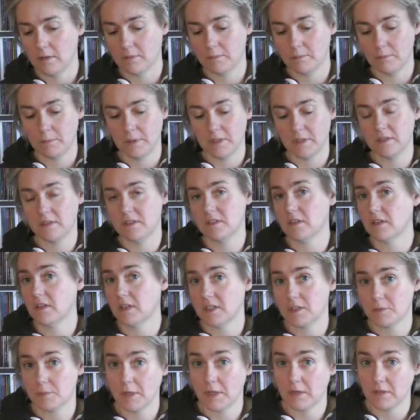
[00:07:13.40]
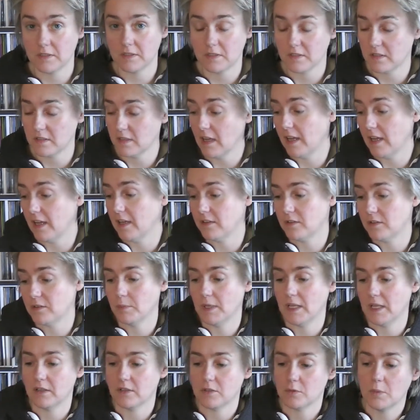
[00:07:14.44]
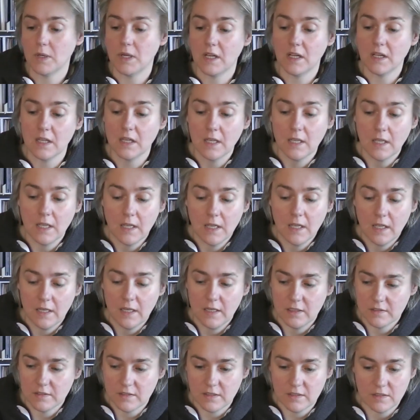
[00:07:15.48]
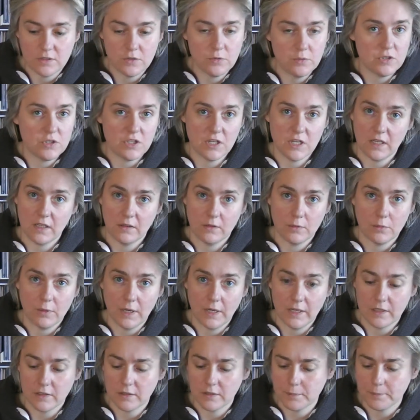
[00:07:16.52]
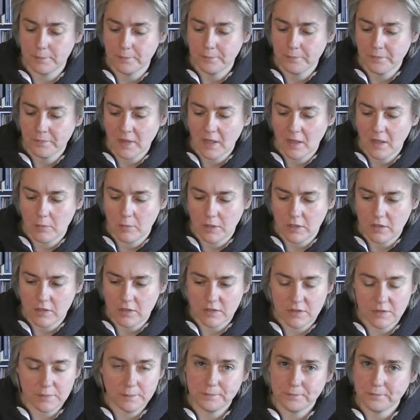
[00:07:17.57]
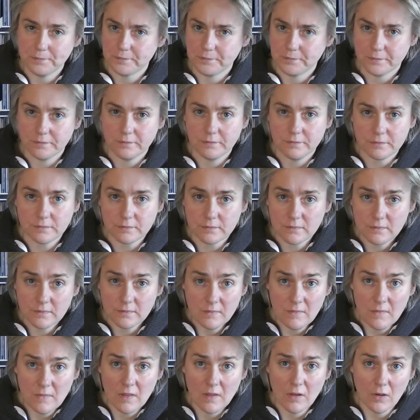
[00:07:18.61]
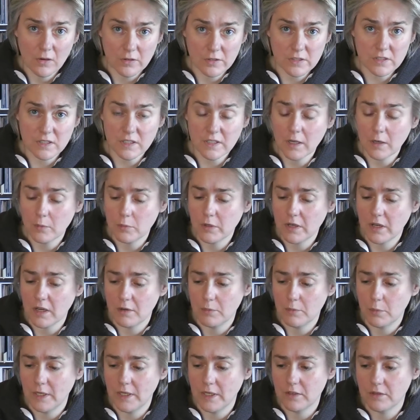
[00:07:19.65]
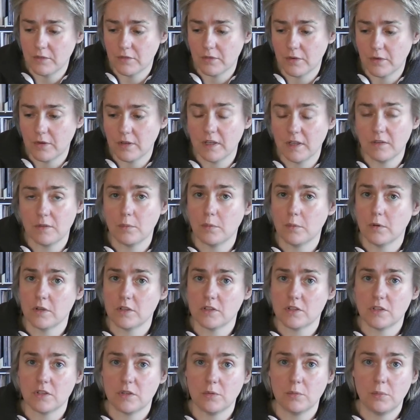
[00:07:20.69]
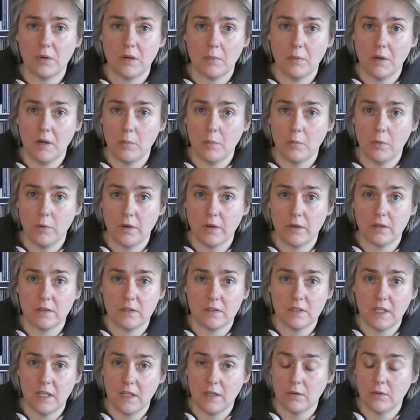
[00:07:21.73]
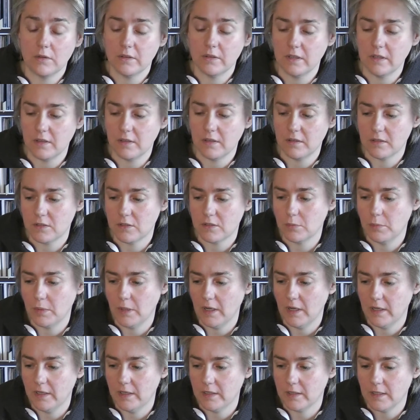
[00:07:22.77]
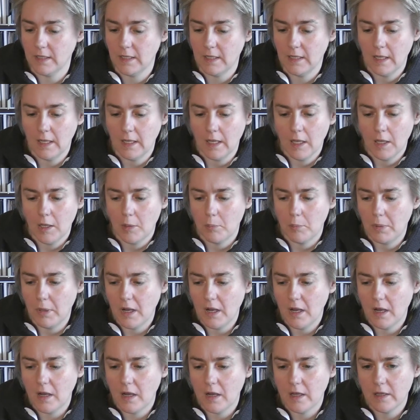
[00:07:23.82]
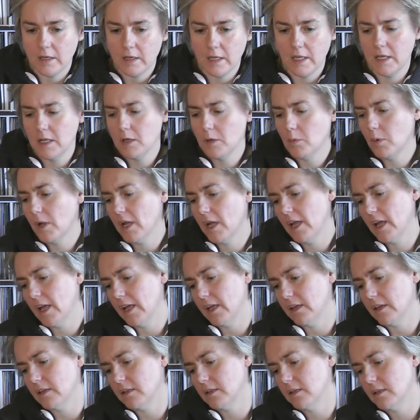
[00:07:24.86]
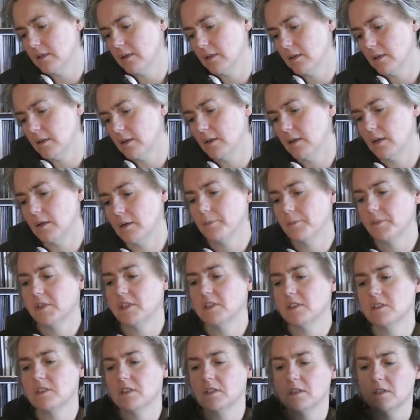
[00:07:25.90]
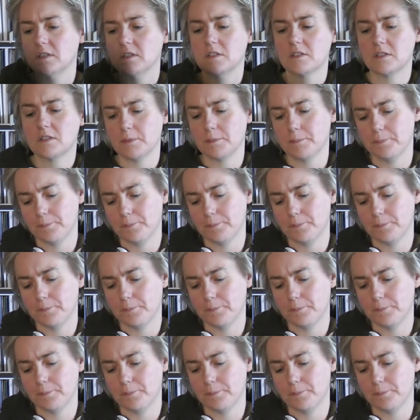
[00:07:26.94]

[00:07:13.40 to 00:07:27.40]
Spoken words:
but these are experiences I had to make as well, is that you check the record, because honestly I would have waited for another version to pop up one day or another to buy it. But anyway, this is